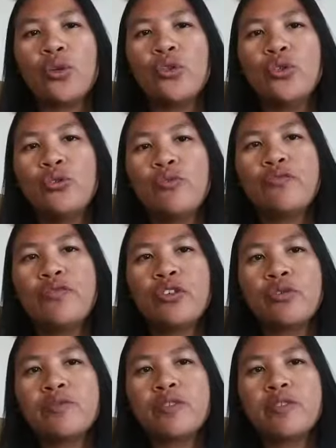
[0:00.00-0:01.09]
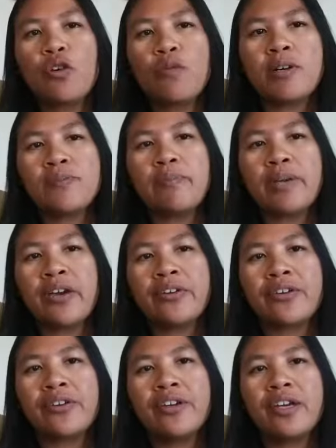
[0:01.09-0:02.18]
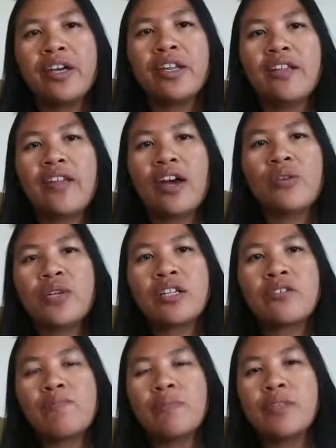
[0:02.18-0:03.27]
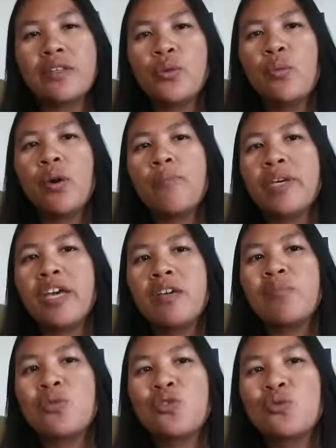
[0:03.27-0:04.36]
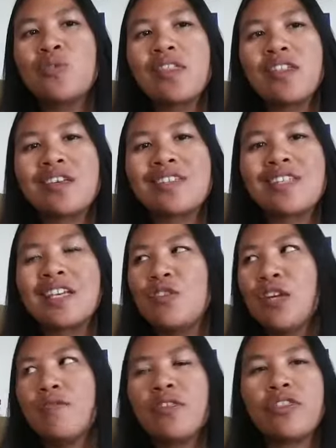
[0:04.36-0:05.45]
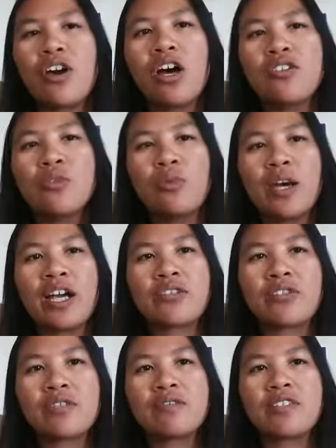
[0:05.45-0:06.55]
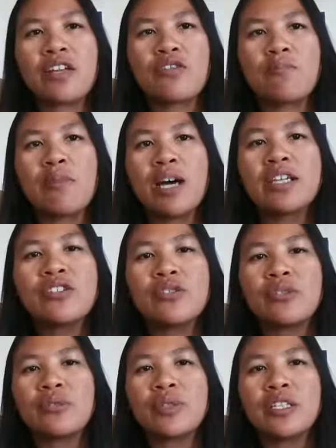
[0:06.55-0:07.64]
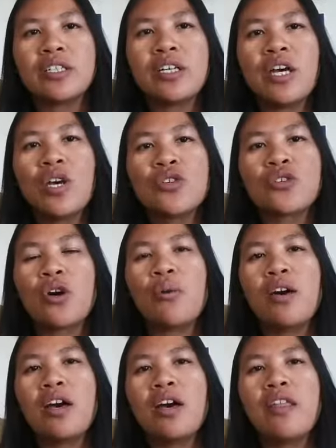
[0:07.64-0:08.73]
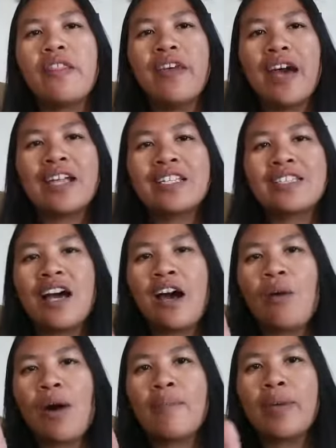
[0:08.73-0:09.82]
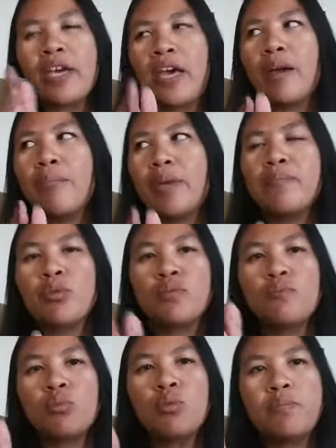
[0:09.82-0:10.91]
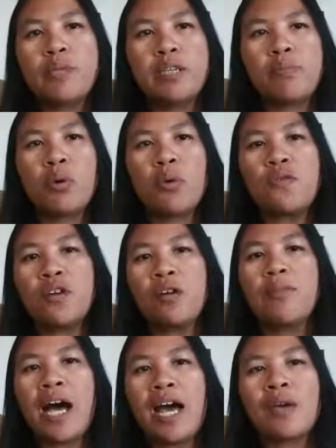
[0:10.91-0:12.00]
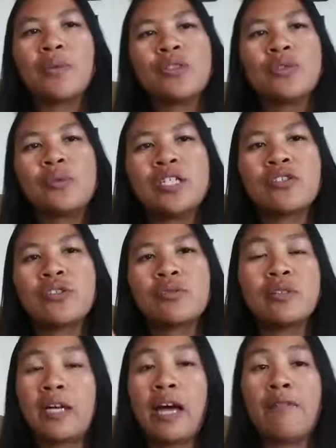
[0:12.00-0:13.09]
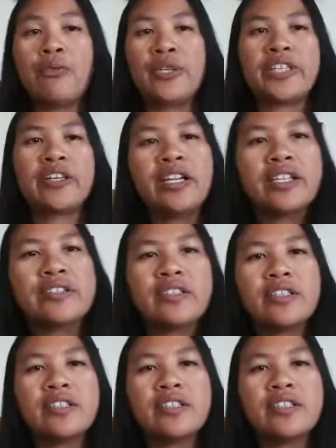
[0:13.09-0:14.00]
you feel so much better. Now you will be able to do things that you never thought you would actually set your mind to do it. So that is how I'm able to move people from I would do it to I've already done it.